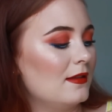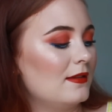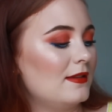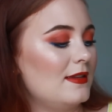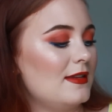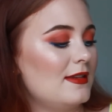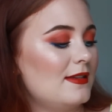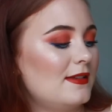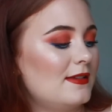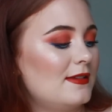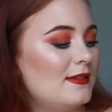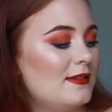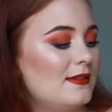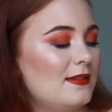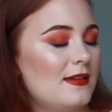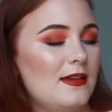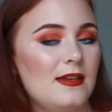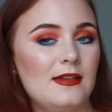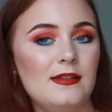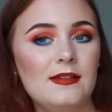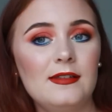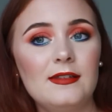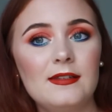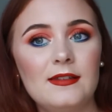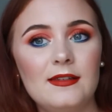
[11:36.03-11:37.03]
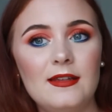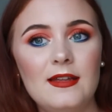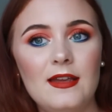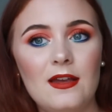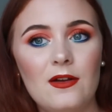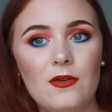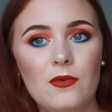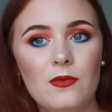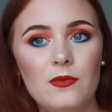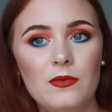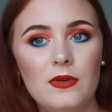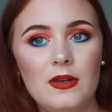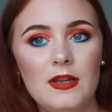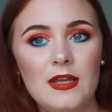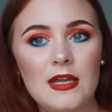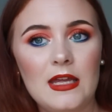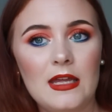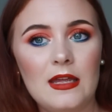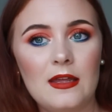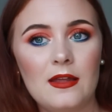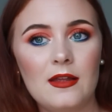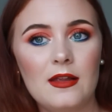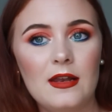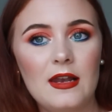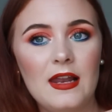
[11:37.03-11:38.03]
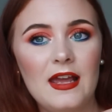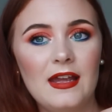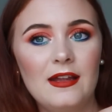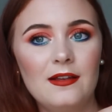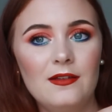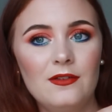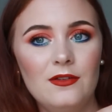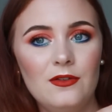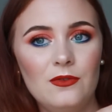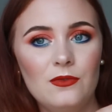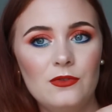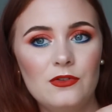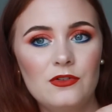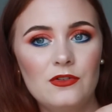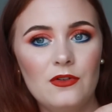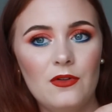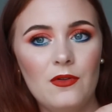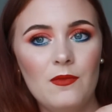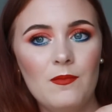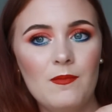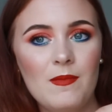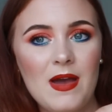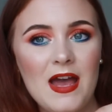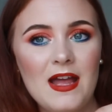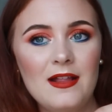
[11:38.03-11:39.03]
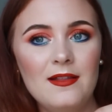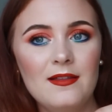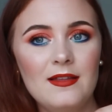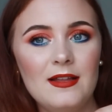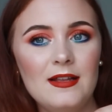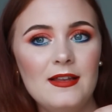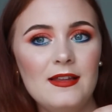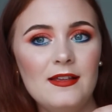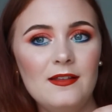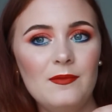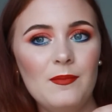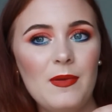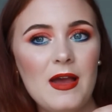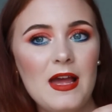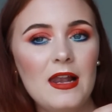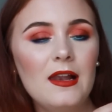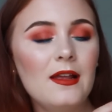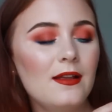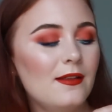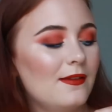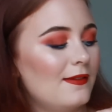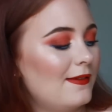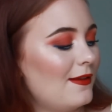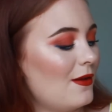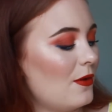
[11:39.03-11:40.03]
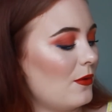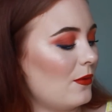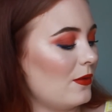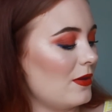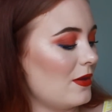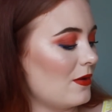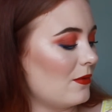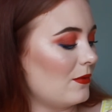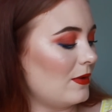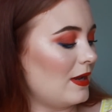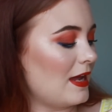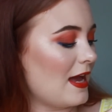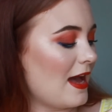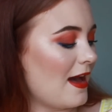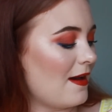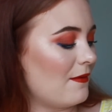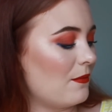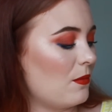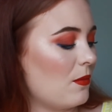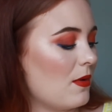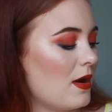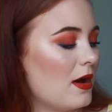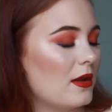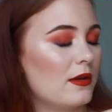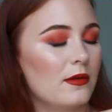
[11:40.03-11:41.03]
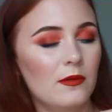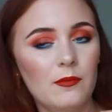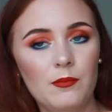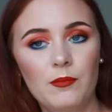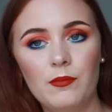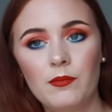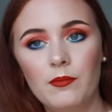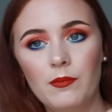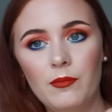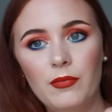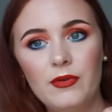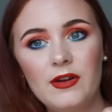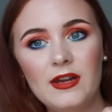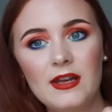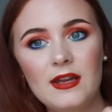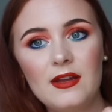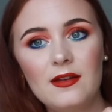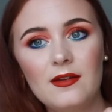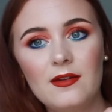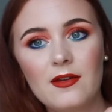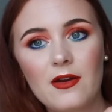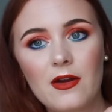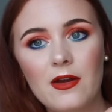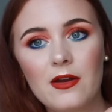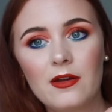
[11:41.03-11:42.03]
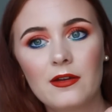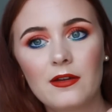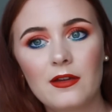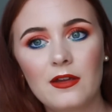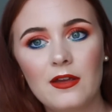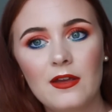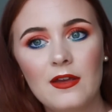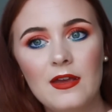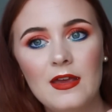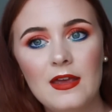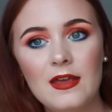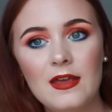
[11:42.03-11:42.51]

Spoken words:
this is the only like neutral matte in this palette, so you only have one pretty dark